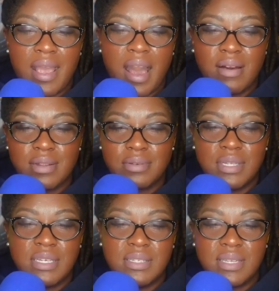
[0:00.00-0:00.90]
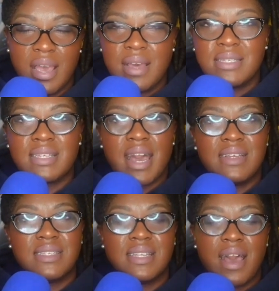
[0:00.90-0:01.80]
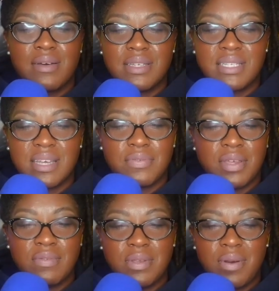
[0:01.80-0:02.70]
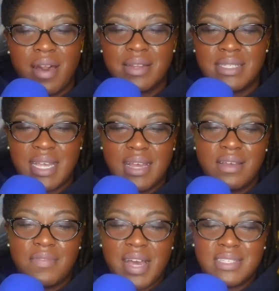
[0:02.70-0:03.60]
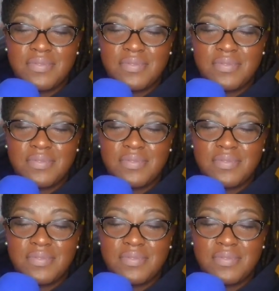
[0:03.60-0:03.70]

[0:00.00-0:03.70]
They all on these sites and all this stuff giving you all this dating advice.